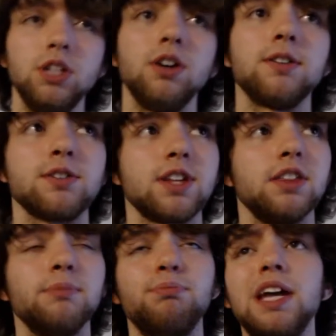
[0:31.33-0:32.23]
You need to
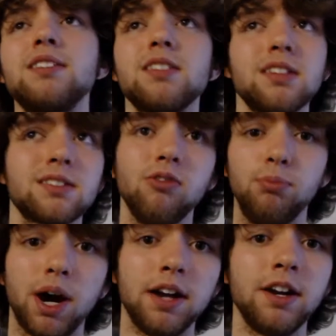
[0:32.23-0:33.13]
understand the basics
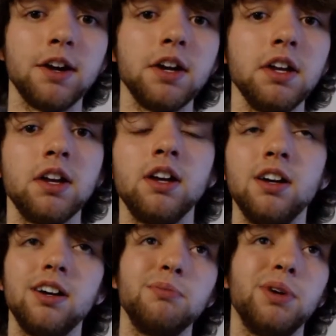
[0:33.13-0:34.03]
of binary,
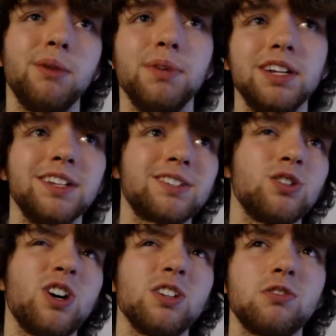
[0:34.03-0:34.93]
but I mean,
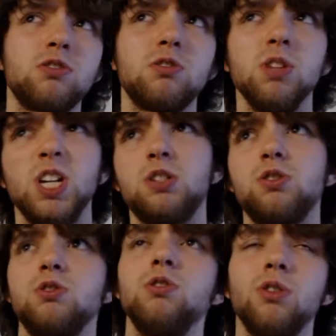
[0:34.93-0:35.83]
it's not like
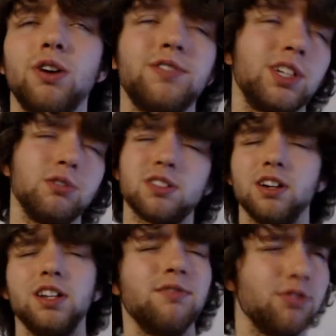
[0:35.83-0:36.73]
you don't have to go
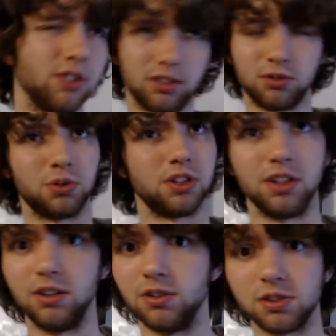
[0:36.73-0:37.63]
study it for like 20
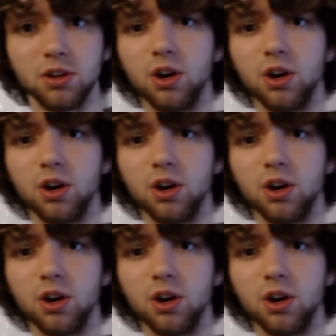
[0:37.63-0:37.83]
years.